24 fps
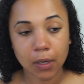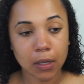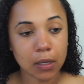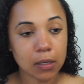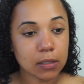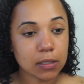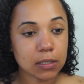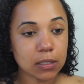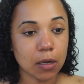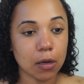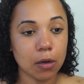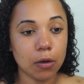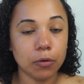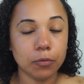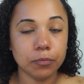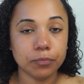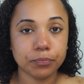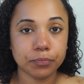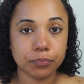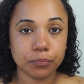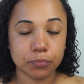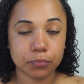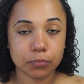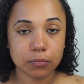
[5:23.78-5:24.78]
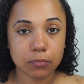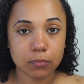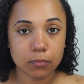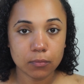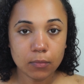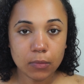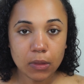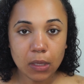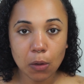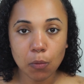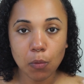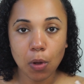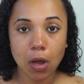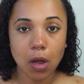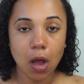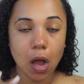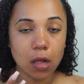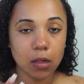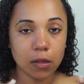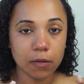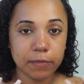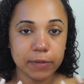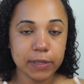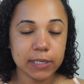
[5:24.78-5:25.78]
So while
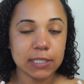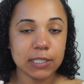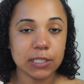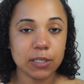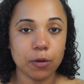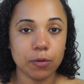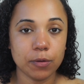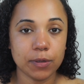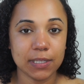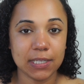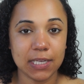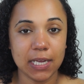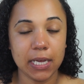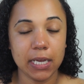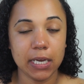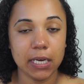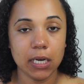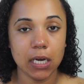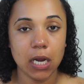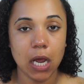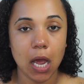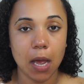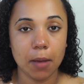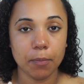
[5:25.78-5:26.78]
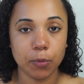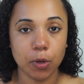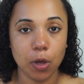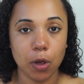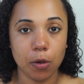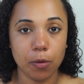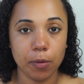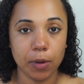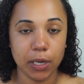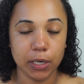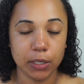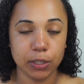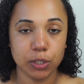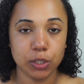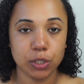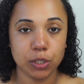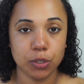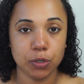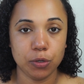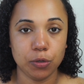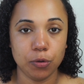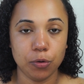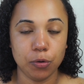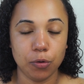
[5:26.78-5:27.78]
all of this soaks in, I'm going
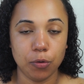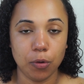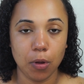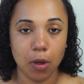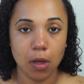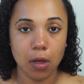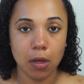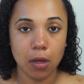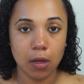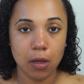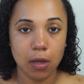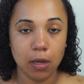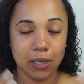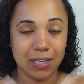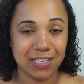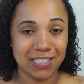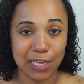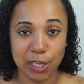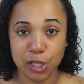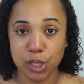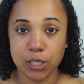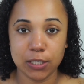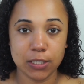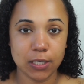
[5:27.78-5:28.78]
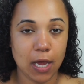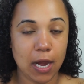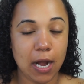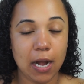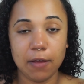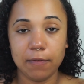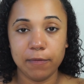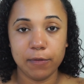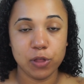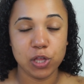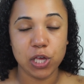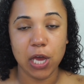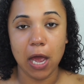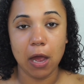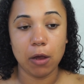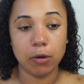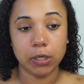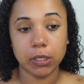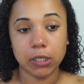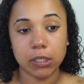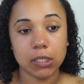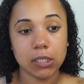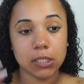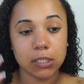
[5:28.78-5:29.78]
to, because I just got out of the
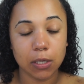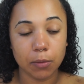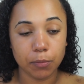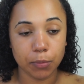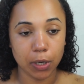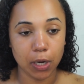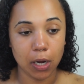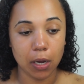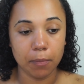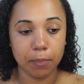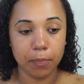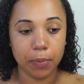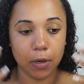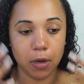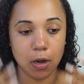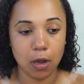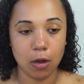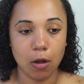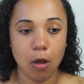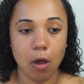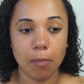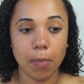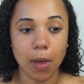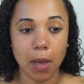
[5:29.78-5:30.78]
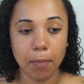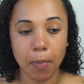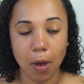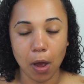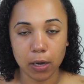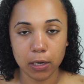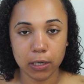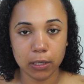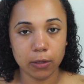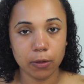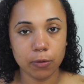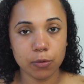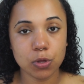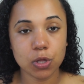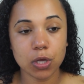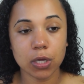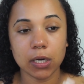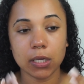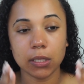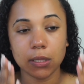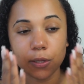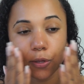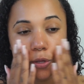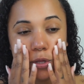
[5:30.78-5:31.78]
shower, so I'm gonna put on all my body lotion,
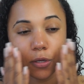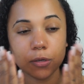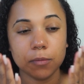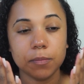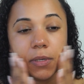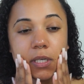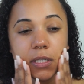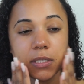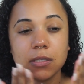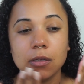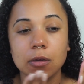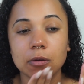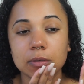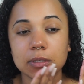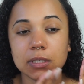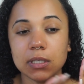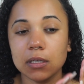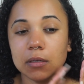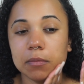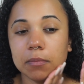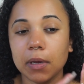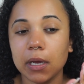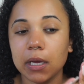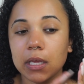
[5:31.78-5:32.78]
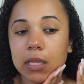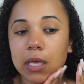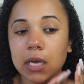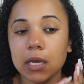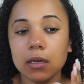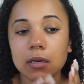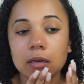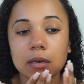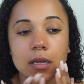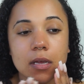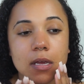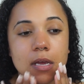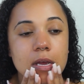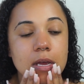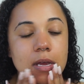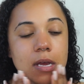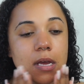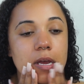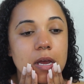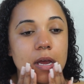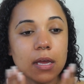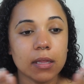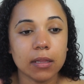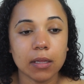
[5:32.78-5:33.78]
and this should be soaked in by then,
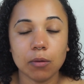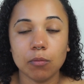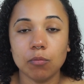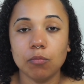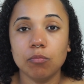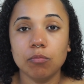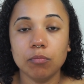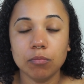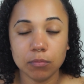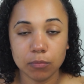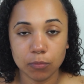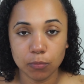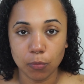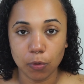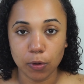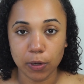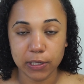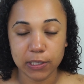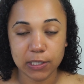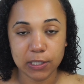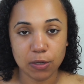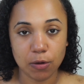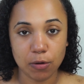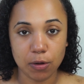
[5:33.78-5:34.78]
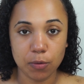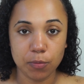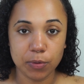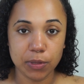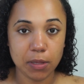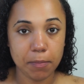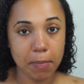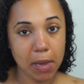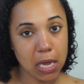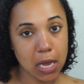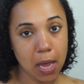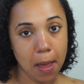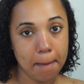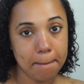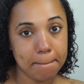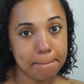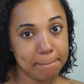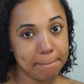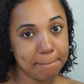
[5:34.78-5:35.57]
and then we'll get started with the makeup.